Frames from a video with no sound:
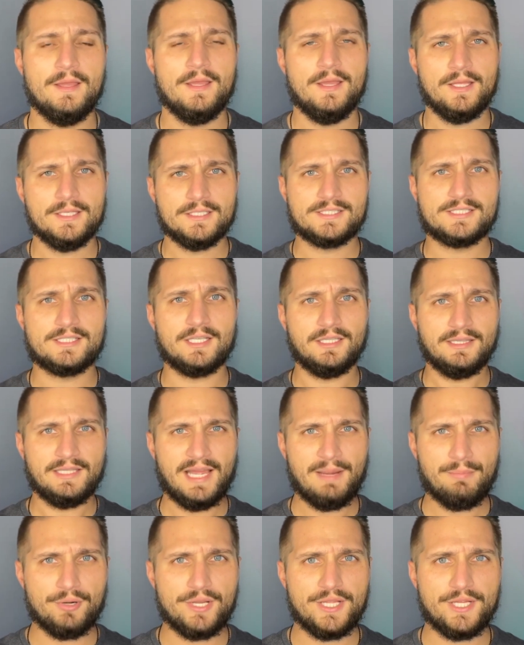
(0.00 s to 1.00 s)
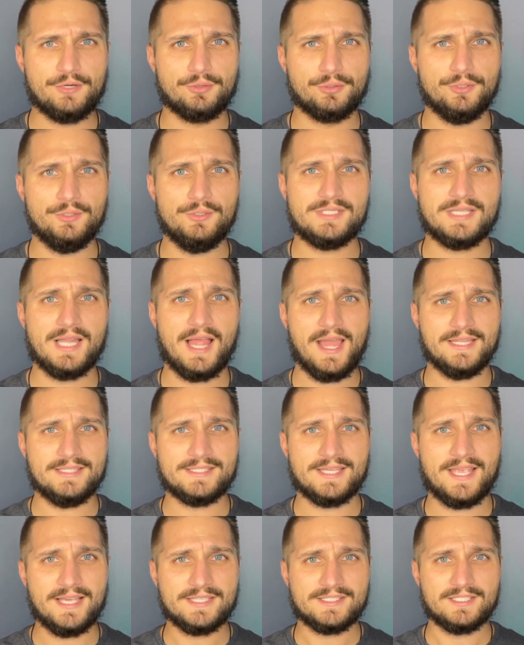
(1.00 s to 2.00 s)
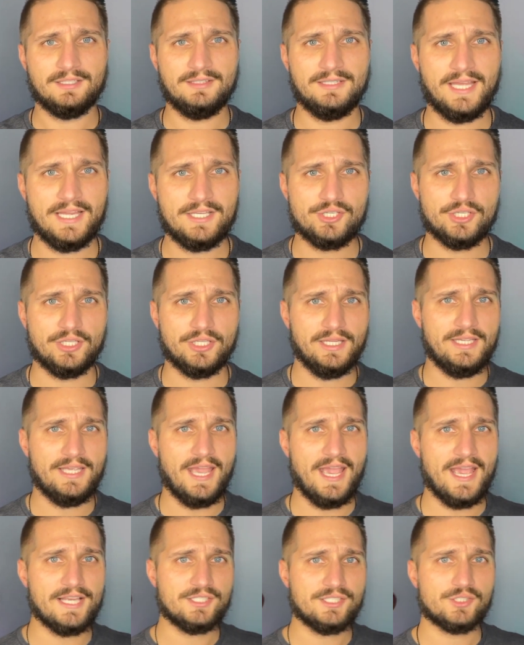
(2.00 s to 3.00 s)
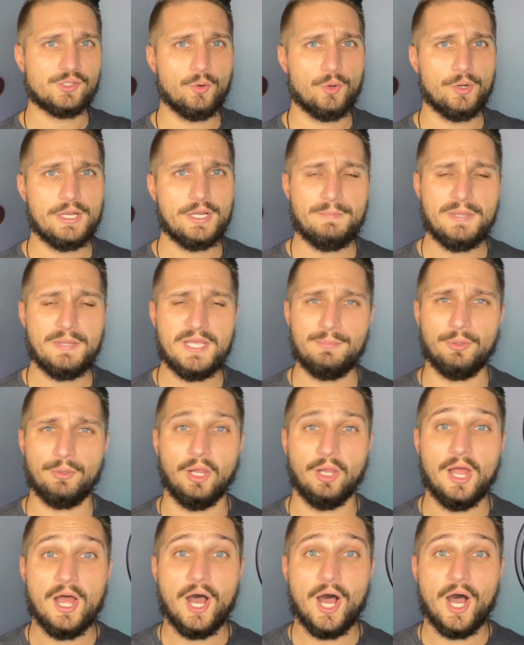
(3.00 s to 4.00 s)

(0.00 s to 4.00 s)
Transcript: Celebrity Cruise Lines has allegedly escorted people